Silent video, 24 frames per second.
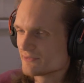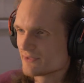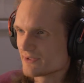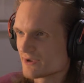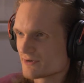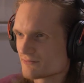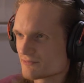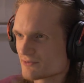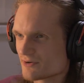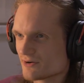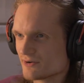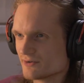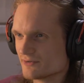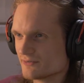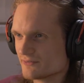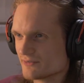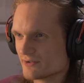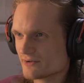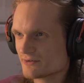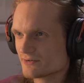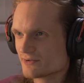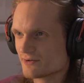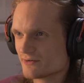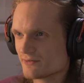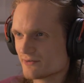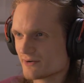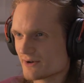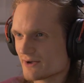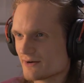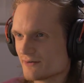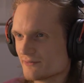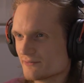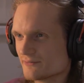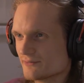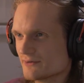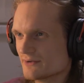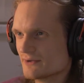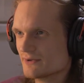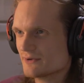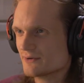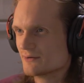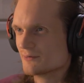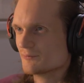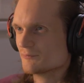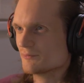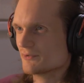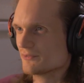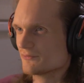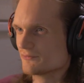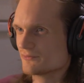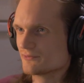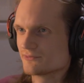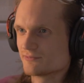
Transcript: They have content going out, whether